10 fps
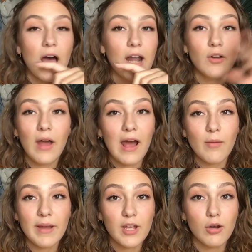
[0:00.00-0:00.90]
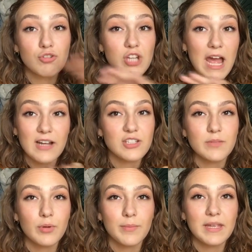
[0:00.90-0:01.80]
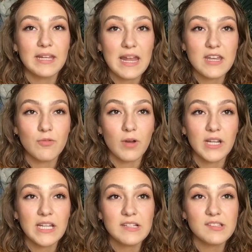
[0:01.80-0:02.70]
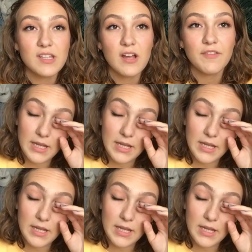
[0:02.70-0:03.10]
I don't know how my coach actually put me in any running stuff.